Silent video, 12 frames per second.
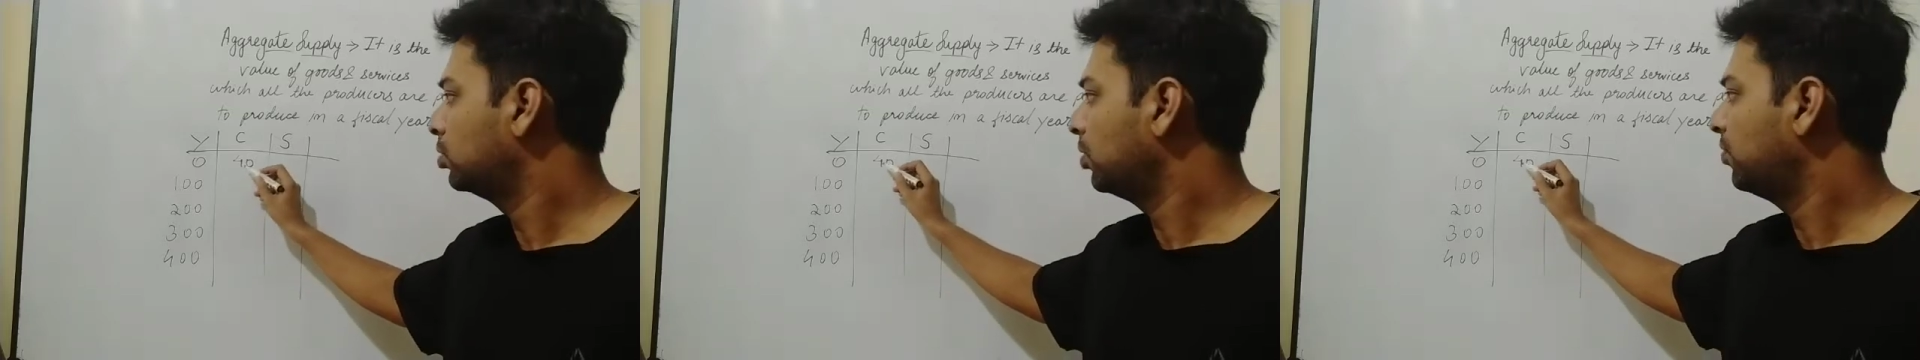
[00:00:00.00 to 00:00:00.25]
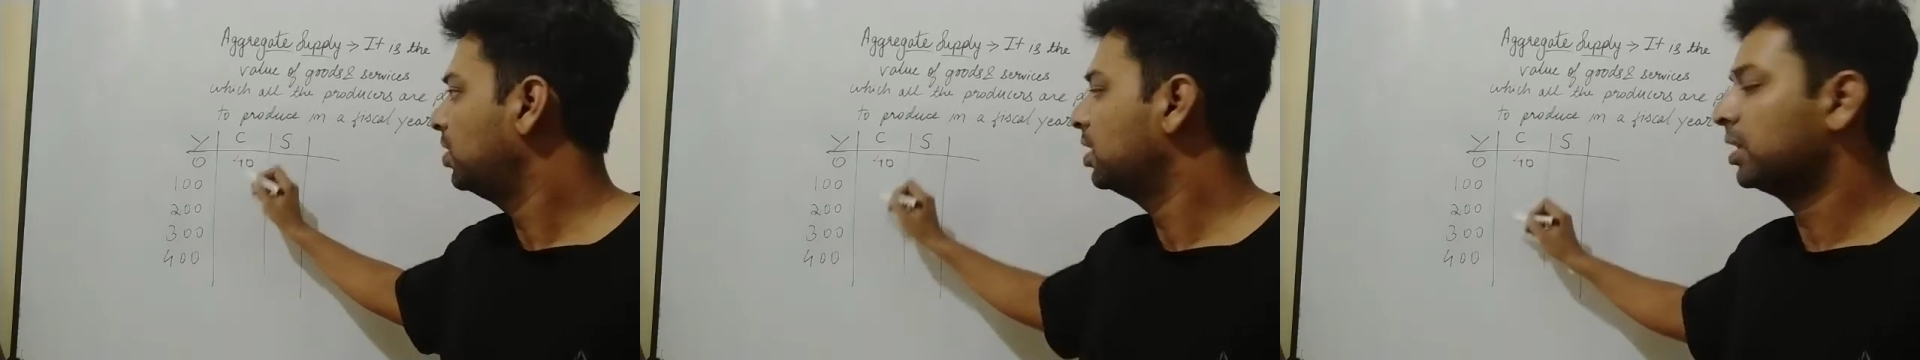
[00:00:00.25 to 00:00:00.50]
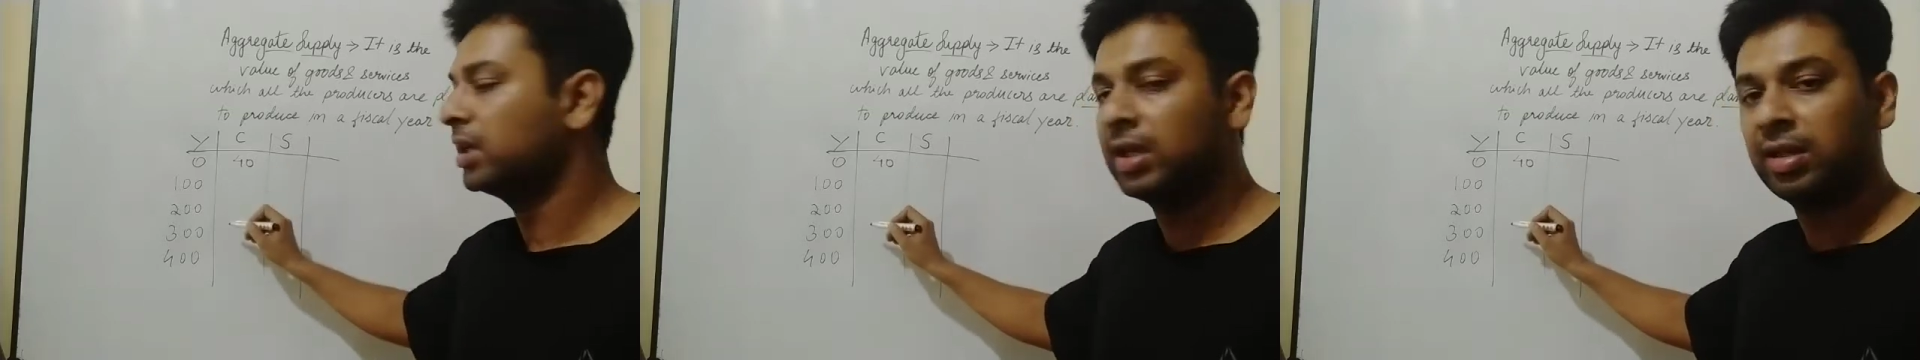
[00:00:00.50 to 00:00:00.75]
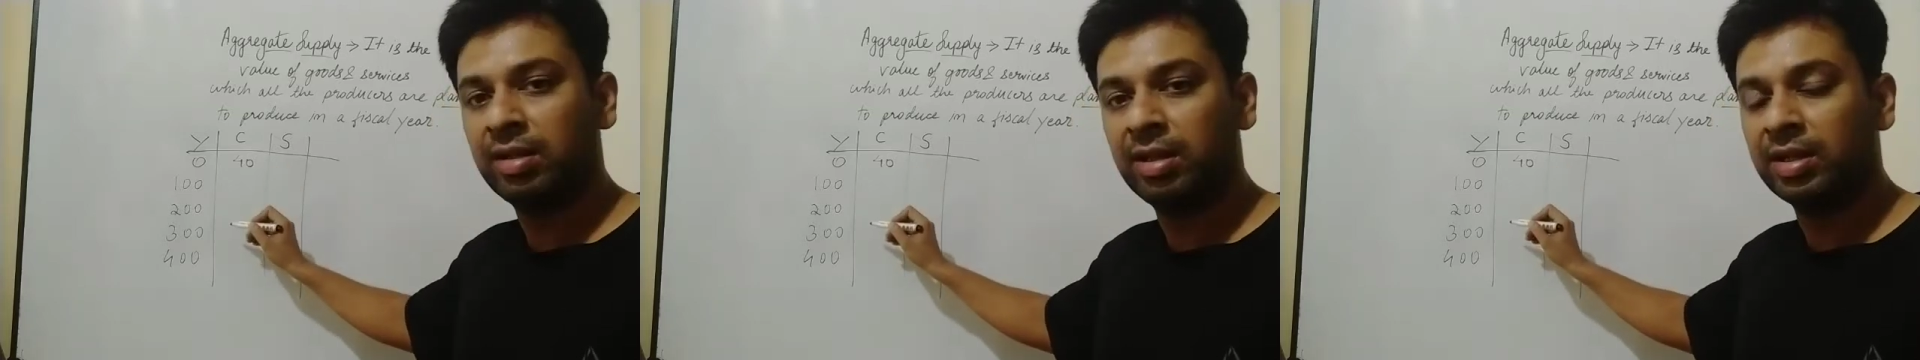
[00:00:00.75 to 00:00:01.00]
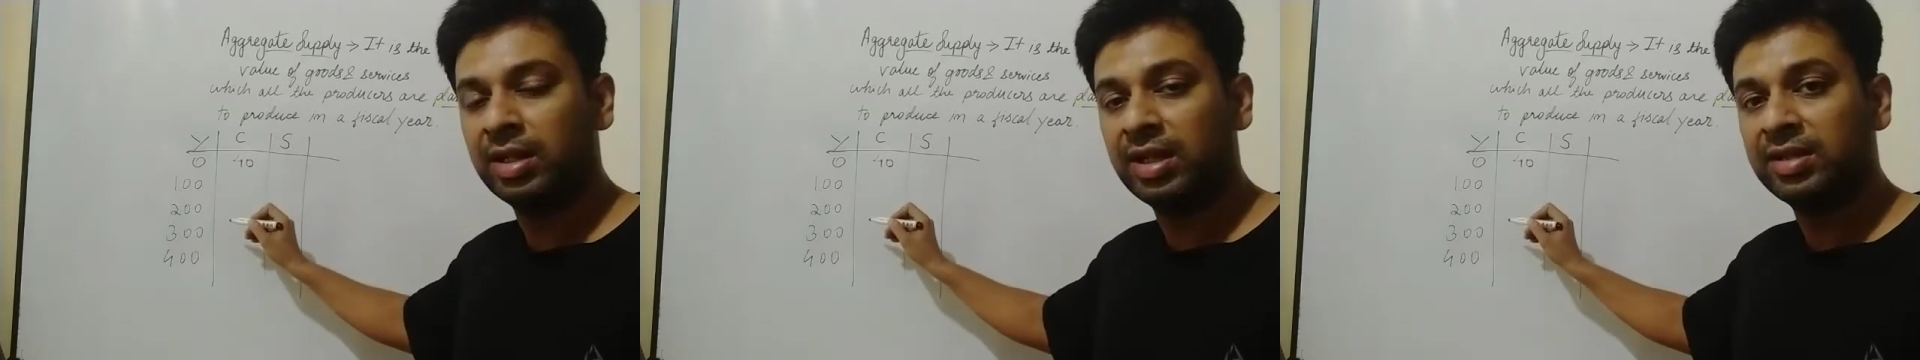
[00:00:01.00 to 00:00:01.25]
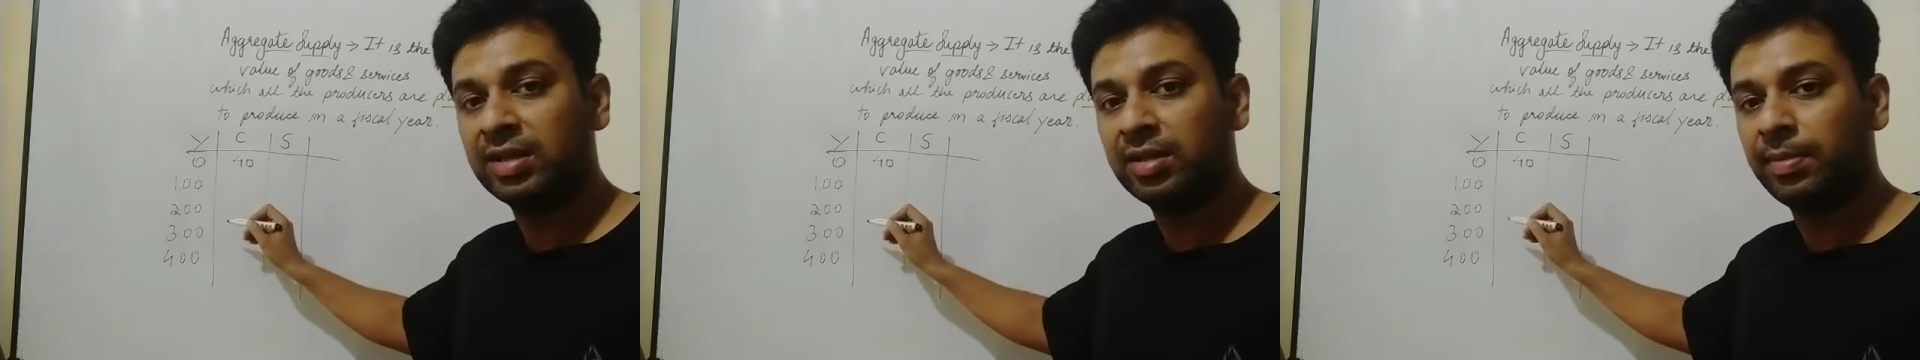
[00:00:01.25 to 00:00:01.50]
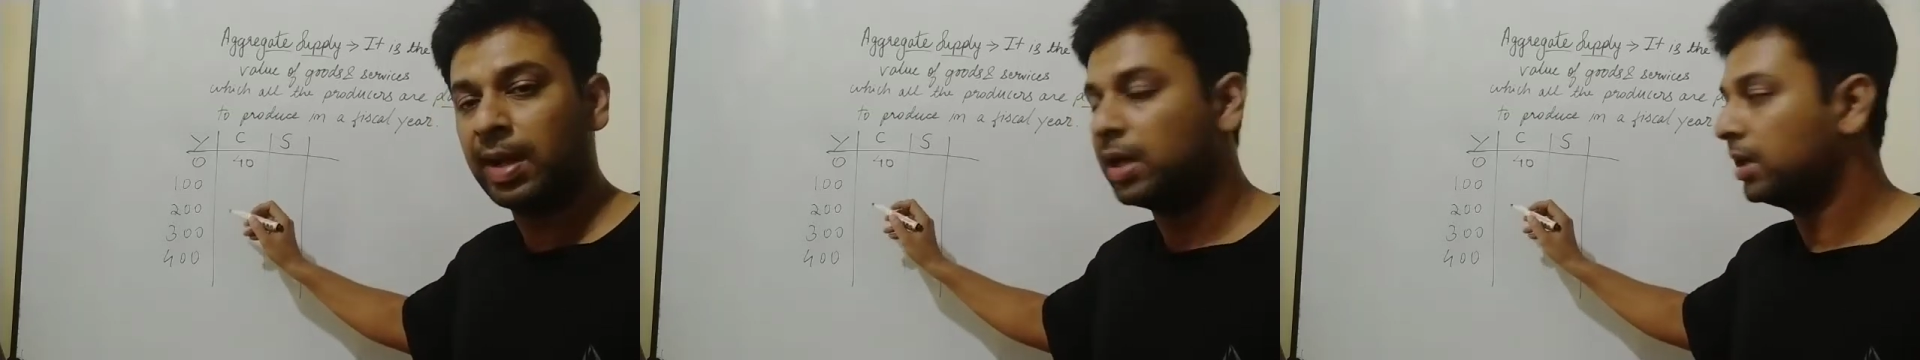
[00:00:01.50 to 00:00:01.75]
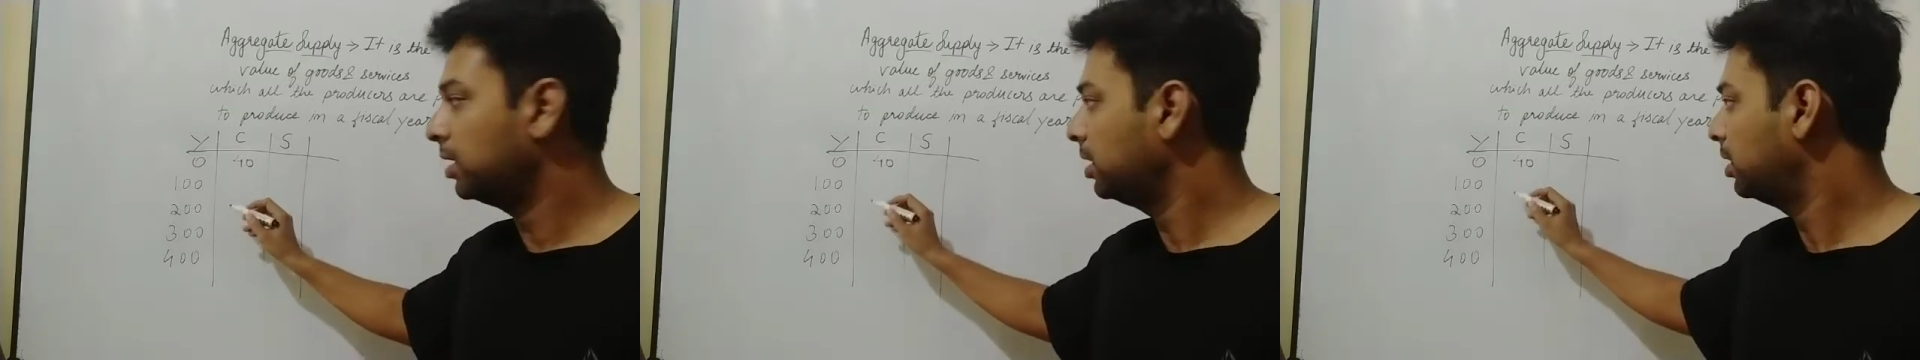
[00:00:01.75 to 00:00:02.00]
So if you increase it by
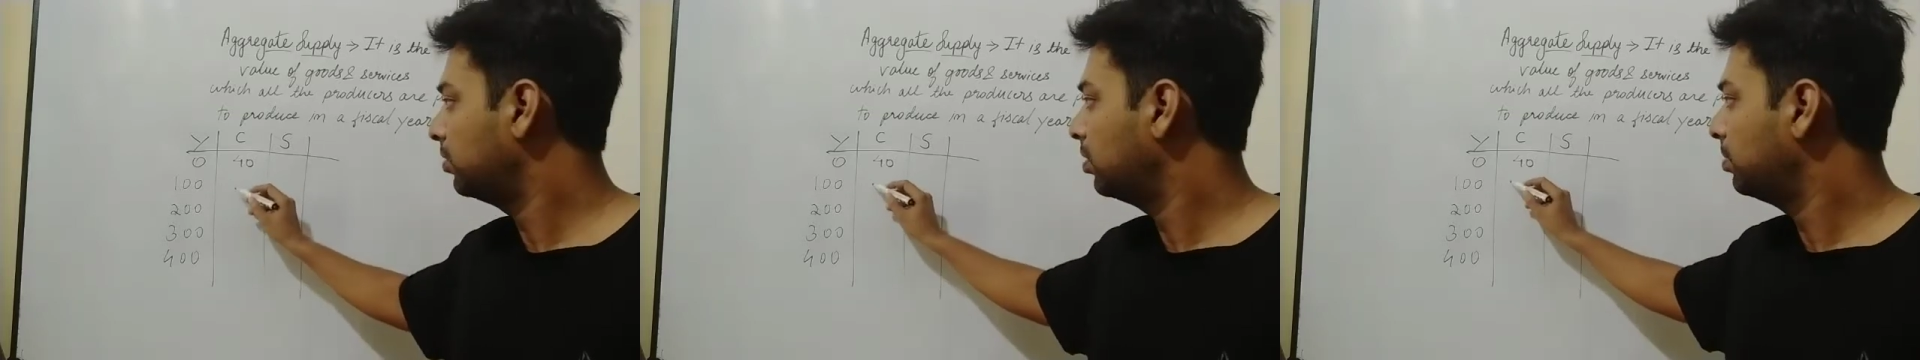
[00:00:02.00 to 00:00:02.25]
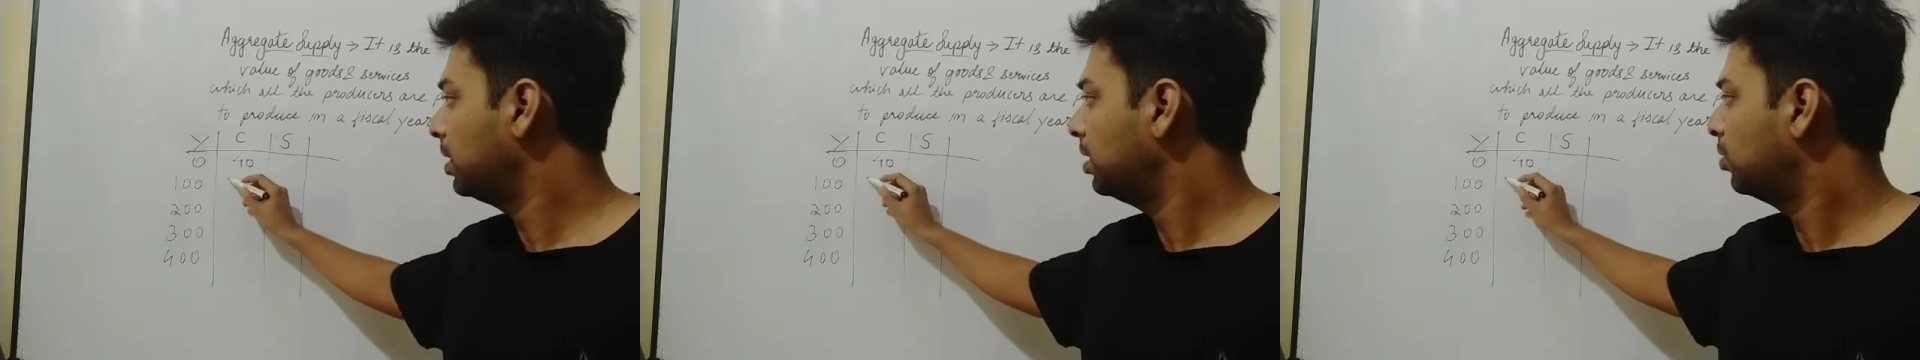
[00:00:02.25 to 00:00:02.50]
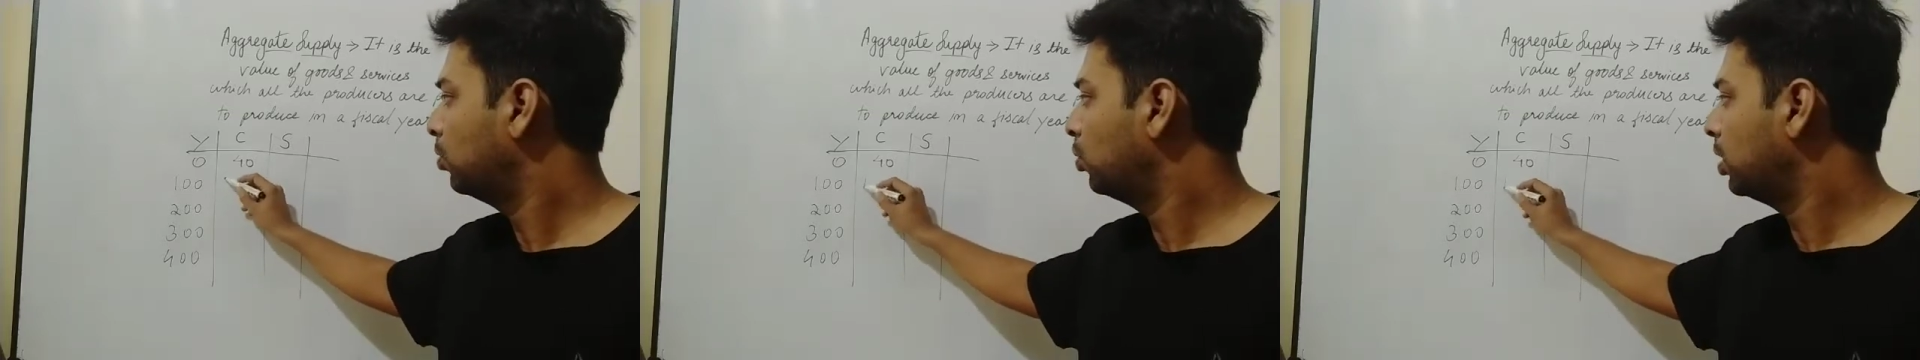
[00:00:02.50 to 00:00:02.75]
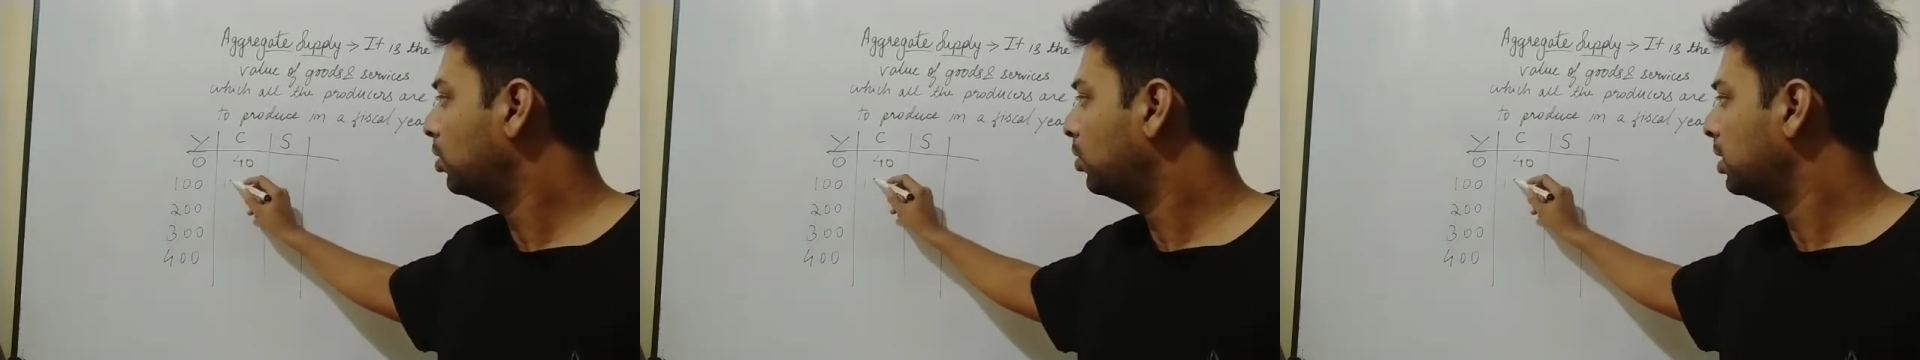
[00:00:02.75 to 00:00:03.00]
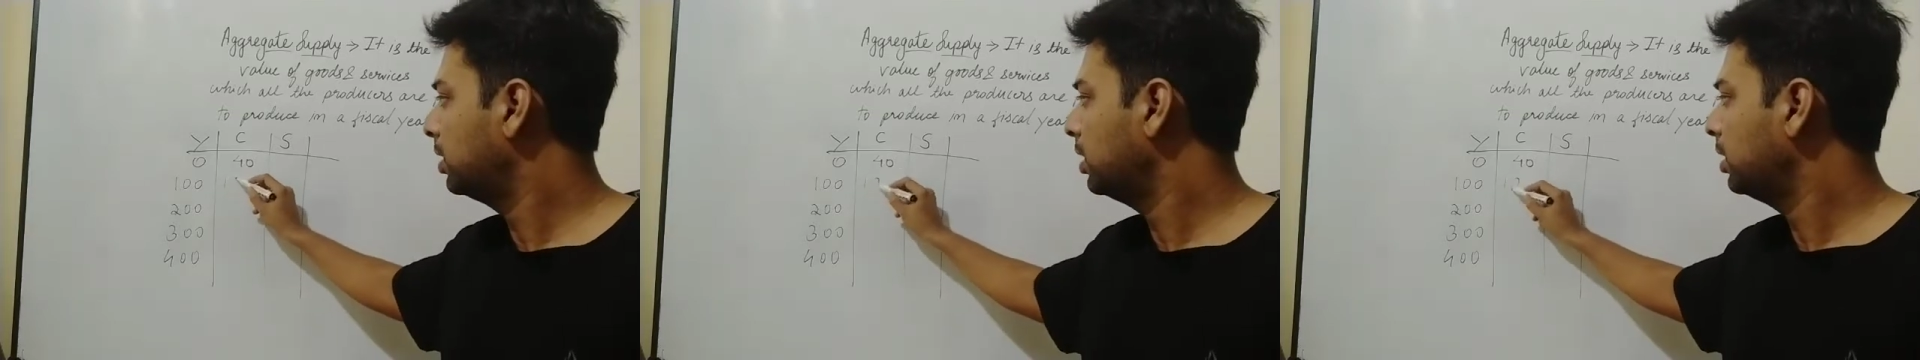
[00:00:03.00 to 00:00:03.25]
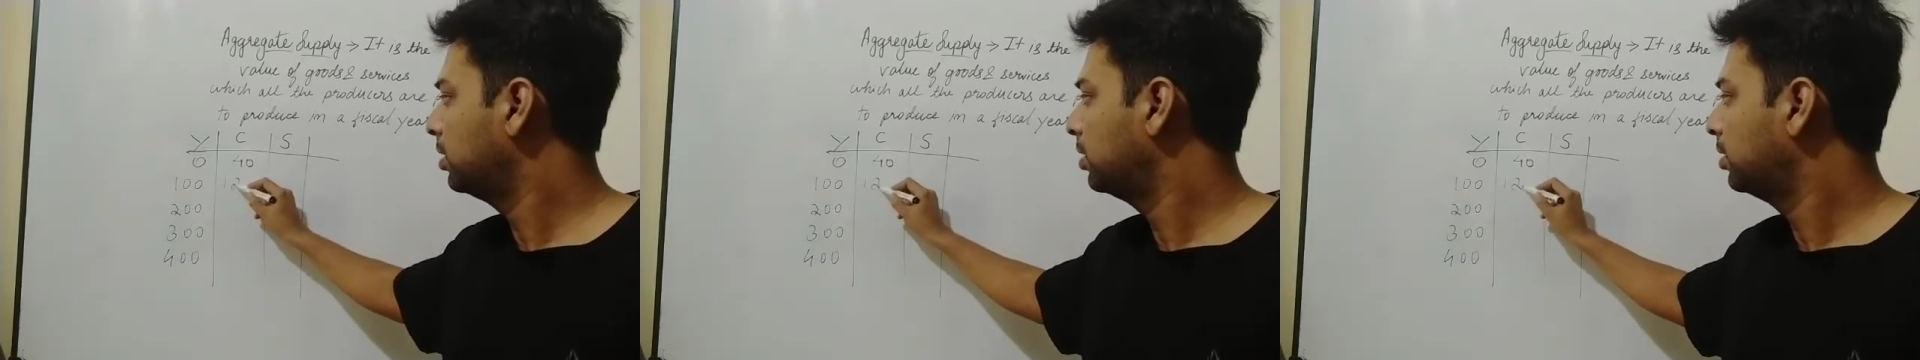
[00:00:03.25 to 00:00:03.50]
80, it will be 120,